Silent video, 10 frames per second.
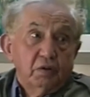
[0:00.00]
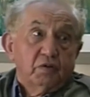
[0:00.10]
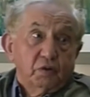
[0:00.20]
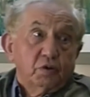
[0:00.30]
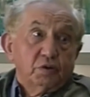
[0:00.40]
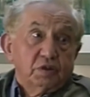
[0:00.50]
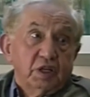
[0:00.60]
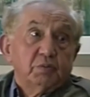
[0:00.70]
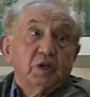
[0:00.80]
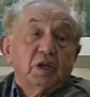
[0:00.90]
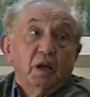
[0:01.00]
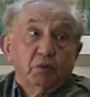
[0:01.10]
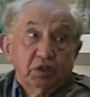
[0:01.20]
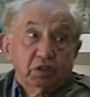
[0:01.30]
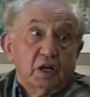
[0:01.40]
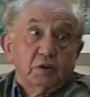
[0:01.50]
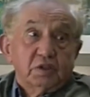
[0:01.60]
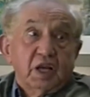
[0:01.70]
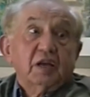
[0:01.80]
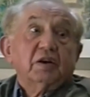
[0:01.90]
and overruled him, and we
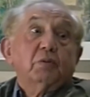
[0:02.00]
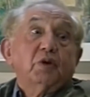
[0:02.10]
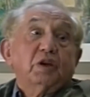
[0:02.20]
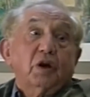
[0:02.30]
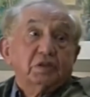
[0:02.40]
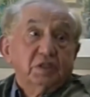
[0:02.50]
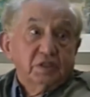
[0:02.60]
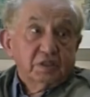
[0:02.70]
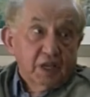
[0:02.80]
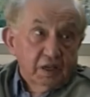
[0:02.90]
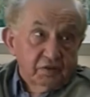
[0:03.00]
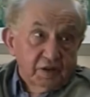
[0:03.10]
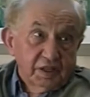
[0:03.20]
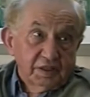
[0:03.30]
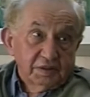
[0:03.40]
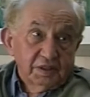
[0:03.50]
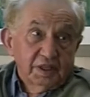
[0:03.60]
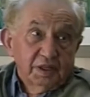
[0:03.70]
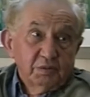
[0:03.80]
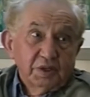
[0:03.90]
slowed down and we got in safely.
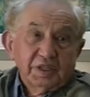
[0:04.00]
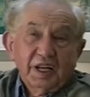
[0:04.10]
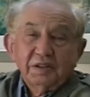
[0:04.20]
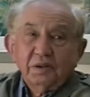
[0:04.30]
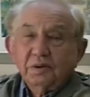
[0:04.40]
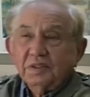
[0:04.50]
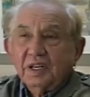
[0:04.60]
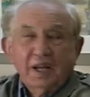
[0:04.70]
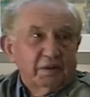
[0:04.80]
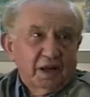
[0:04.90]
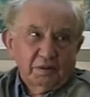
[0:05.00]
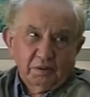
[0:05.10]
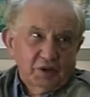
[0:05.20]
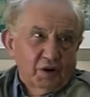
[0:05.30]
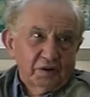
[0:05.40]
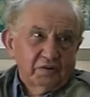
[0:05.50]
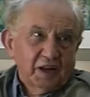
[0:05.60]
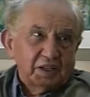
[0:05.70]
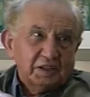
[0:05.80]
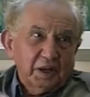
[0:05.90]
But I thought then, I was
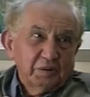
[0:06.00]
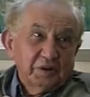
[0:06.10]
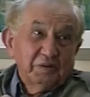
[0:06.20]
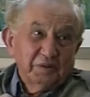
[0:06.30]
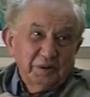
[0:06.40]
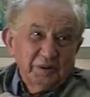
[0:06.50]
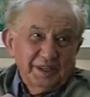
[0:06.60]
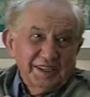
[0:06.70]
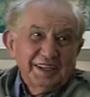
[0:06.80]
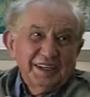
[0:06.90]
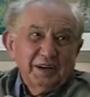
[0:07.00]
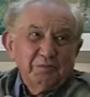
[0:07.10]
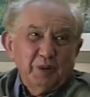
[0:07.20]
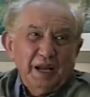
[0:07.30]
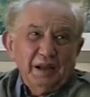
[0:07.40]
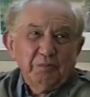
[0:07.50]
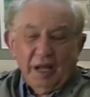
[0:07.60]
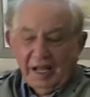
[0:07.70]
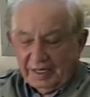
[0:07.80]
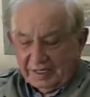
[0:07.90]
horrified that I was overruling a
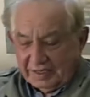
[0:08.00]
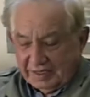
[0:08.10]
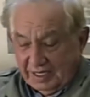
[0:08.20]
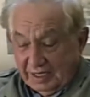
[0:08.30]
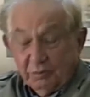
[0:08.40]
pilot.